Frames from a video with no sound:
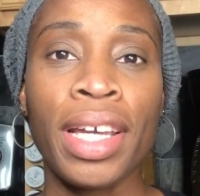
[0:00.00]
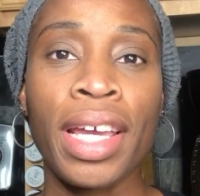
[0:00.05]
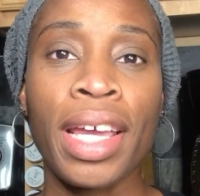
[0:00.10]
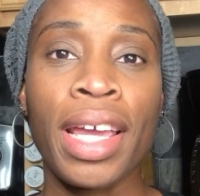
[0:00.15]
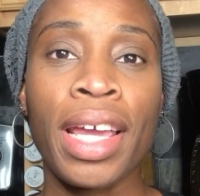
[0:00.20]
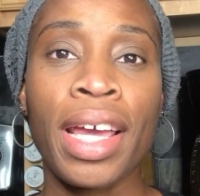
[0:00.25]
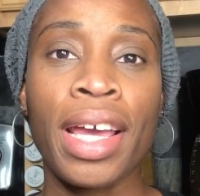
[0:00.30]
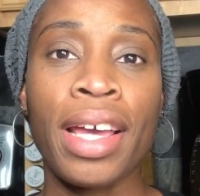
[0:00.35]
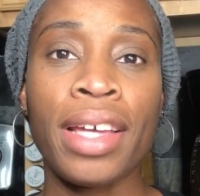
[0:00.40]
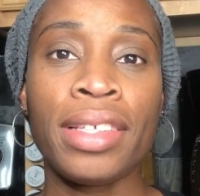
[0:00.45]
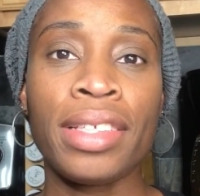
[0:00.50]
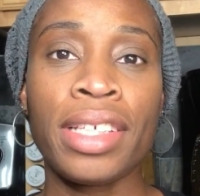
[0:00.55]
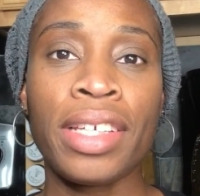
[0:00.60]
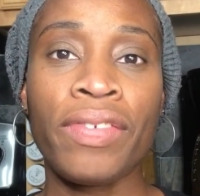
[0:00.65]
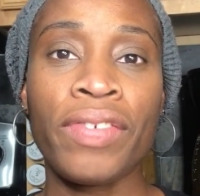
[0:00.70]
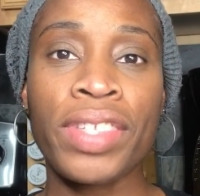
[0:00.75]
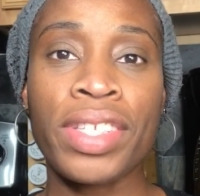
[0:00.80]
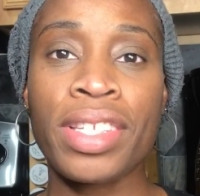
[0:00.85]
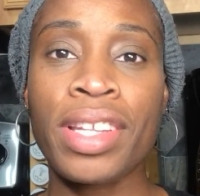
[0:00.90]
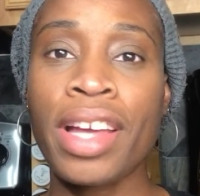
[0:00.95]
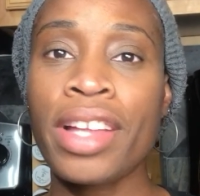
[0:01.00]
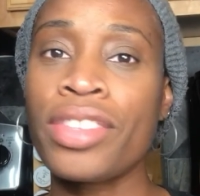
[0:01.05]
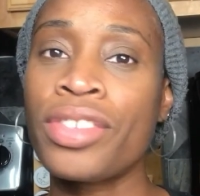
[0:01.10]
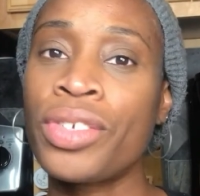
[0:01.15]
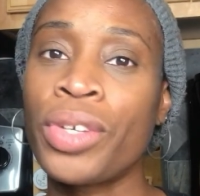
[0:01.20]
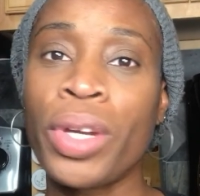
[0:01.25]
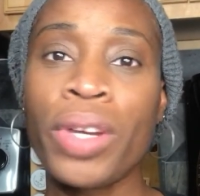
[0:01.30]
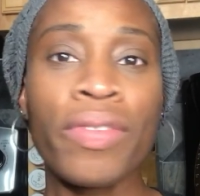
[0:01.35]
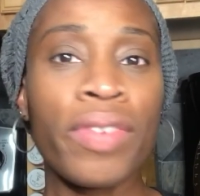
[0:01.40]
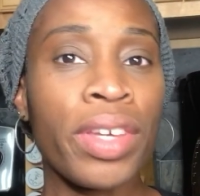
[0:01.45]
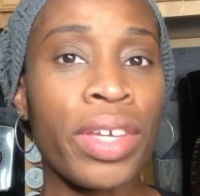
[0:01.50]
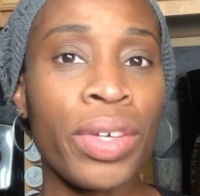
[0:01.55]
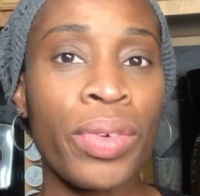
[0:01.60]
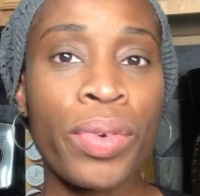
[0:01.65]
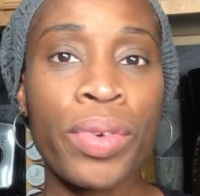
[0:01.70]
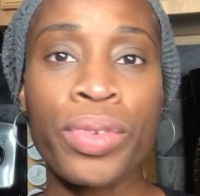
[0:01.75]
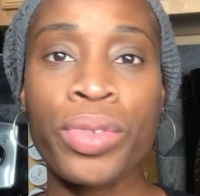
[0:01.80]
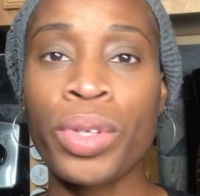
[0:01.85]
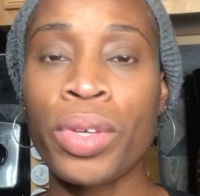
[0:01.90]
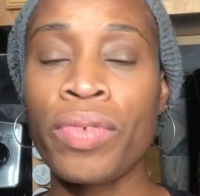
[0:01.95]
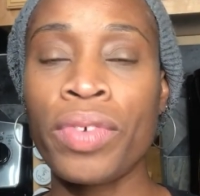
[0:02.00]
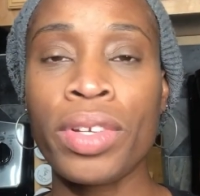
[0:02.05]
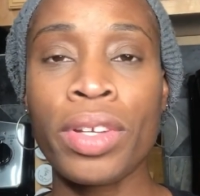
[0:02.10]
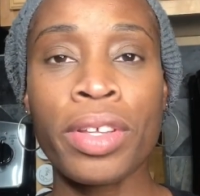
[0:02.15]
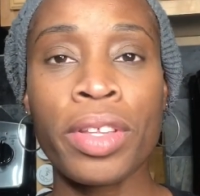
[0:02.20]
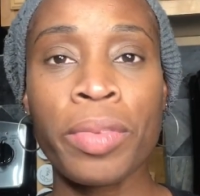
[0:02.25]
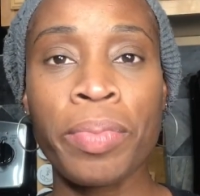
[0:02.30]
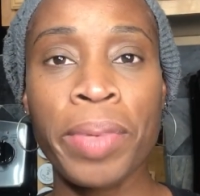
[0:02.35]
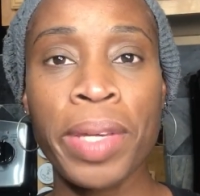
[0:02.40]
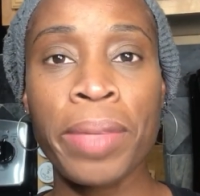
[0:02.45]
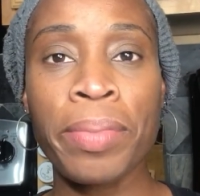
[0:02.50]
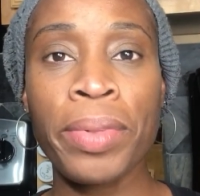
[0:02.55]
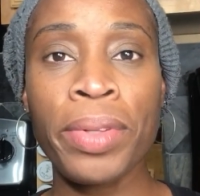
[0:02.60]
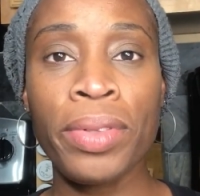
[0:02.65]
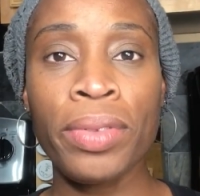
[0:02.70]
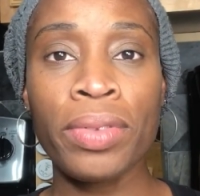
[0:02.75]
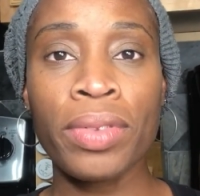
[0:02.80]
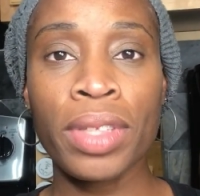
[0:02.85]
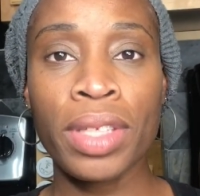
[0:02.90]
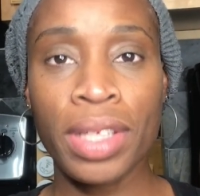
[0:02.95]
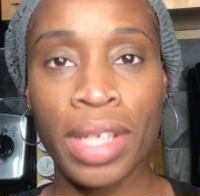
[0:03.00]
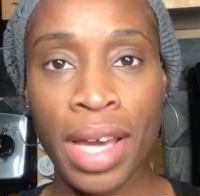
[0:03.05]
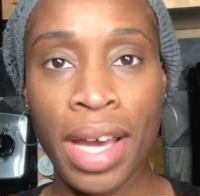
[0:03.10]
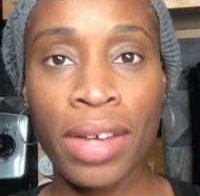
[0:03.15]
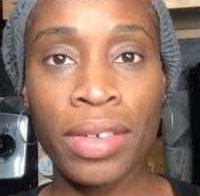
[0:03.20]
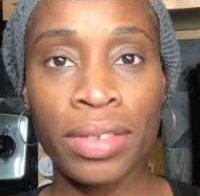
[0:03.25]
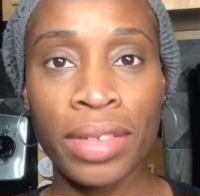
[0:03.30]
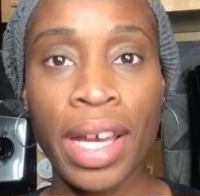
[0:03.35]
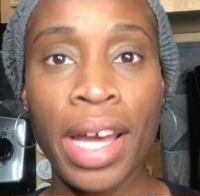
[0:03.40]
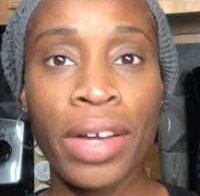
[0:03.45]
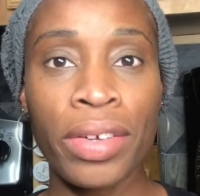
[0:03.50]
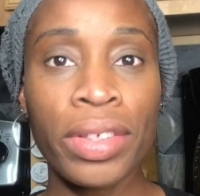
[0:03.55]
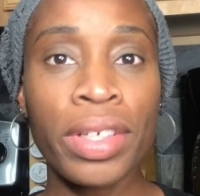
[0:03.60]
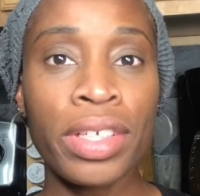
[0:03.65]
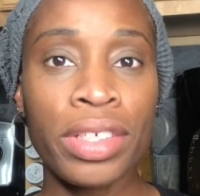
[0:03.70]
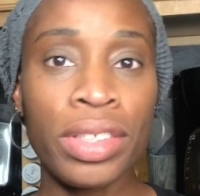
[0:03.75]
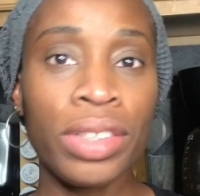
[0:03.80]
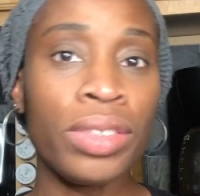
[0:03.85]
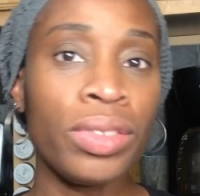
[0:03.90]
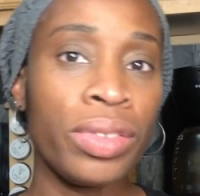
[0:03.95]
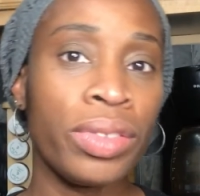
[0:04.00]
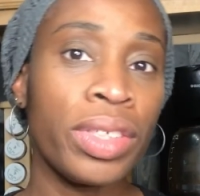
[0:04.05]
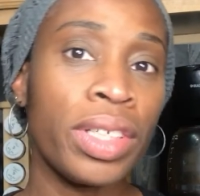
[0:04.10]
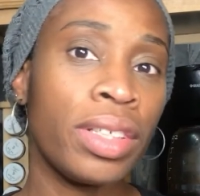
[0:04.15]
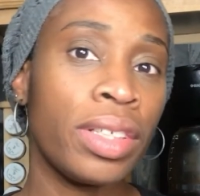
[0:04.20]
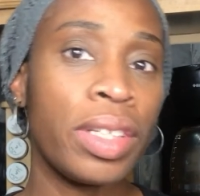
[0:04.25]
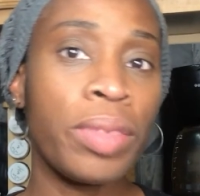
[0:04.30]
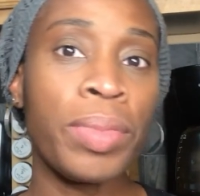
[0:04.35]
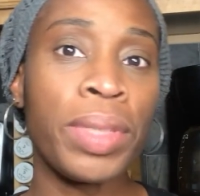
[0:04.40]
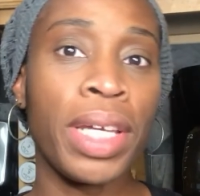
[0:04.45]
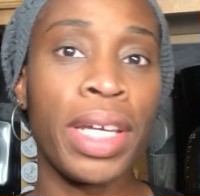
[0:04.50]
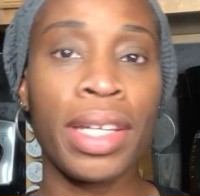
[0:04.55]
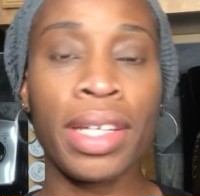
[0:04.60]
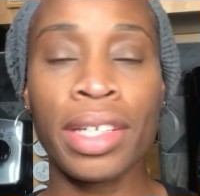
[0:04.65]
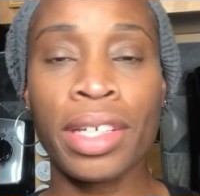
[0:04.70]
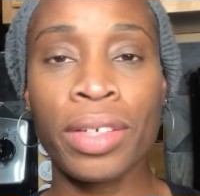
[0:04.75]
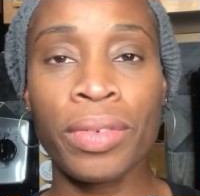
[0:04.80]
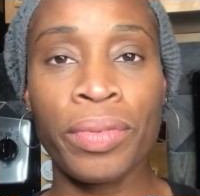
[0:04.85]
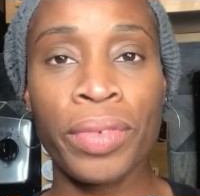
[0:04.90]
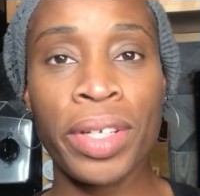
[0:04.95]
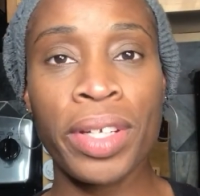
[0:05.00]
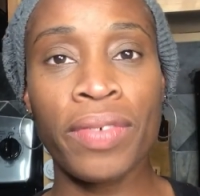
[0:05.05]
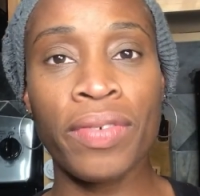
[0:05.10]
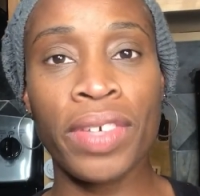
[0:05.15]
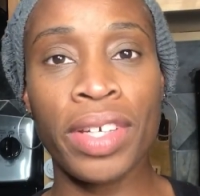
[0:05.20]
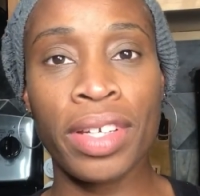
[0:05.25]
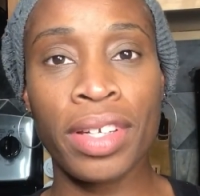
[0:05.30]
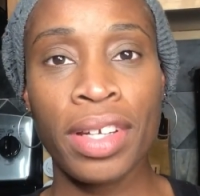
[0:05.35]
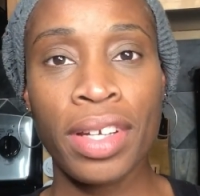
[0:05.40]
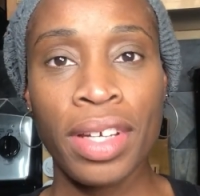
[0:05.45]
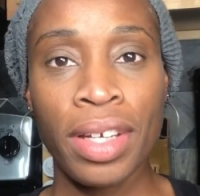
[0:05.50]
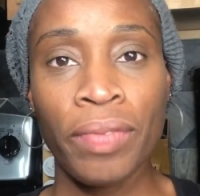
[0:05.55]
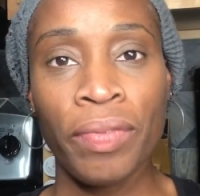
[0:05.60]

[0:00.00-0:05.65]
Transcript: And if it's not serving you or serving other people, then how can you eliminate and get rid of it?